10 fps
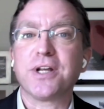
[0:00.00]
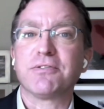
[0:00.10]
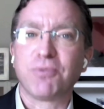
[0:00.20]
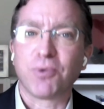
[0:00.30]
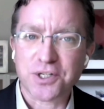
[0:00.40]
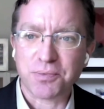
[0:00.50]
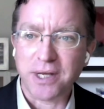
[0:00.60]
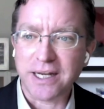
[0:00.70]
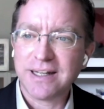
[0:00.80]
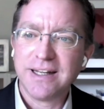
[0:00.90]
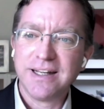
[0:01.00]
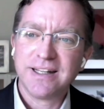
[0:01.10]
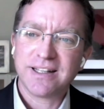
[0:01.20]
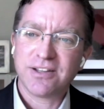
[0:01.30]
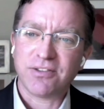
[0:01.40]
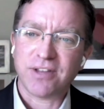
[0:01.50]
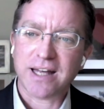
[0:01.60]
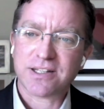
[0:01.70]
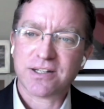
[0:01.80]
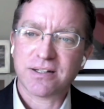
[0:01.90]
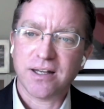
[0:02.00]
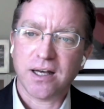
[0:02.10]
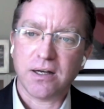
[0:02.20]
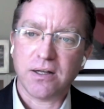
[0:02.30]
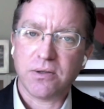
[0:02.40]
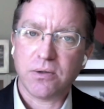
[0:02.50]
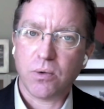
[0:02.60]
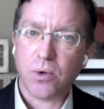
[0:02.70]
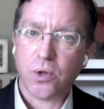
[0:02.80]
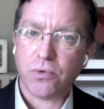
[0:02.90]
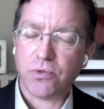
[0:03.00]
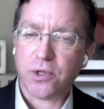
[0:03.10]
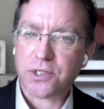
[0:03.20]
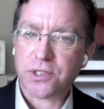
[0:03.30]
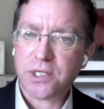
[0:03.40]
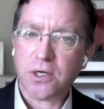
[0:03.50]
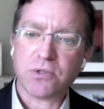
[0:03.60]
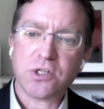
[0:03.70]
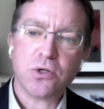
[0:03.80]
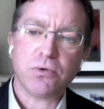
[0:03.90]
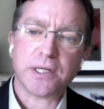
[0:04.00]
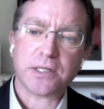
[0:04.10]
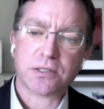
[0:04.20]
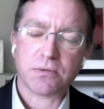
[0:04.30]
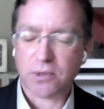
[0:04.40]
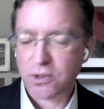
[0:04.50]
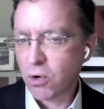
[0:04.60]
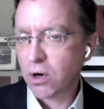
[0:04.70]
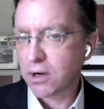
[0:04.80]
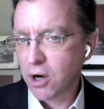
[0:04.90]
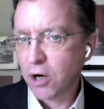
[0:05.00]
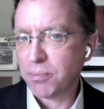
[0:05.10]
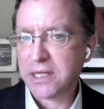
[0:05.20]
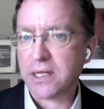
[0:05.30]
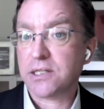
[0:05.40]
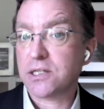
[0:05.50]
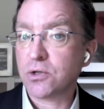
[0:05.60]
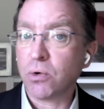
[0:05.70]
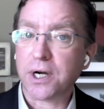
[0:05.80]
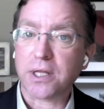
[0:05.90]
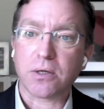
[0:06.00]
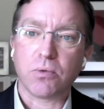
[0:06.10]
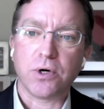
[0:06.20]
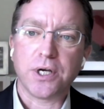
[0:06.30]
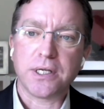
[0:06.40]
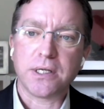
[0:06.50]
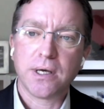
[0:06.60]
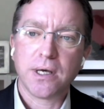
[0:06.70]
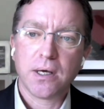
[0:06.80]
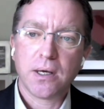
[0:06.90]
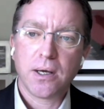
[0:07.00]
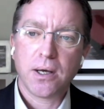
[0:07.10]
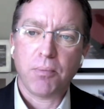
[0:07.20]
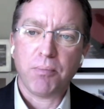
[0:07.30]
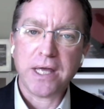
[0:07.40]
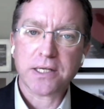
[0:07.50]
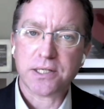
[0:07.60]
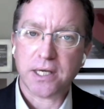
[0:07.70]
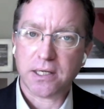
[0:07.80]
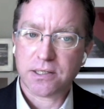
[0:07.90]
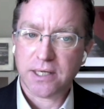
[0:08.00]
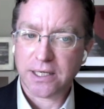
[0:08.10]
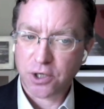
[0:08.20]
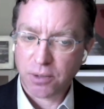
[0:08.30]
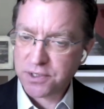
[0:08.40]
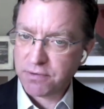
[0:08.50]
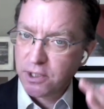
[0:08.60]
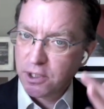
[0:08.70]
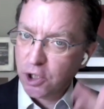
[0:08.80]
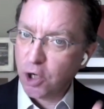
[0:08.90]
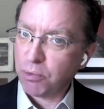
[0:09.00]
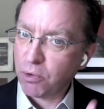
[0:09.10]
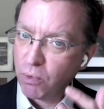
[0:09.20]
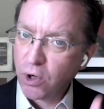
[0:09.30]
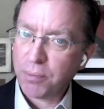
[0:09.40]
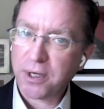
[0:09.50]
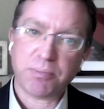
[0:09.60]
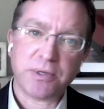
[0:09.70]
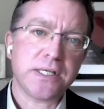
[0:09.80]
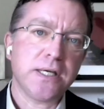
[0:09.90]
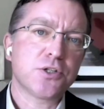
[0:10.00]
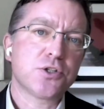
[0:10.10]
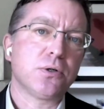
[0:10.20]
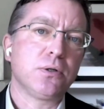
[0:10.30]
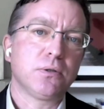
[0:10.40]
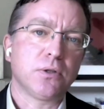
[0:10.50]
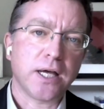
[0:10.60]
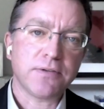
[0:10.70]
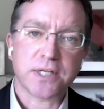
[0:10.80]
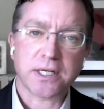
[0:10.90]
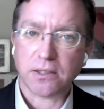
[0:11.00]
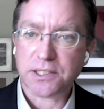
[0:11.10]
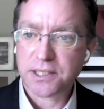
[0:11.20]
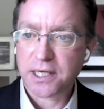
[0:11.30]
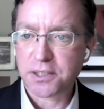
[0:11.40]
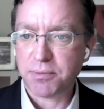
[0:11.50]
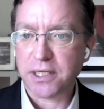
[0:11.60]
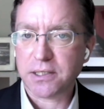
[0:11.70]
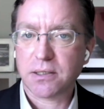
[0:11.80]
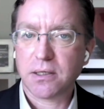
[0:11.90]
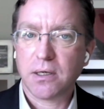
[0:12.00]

reinforcement that the CO2 that's the carbon that's stored in the wood makes it, in terms of the global warming potential life cycle assessment,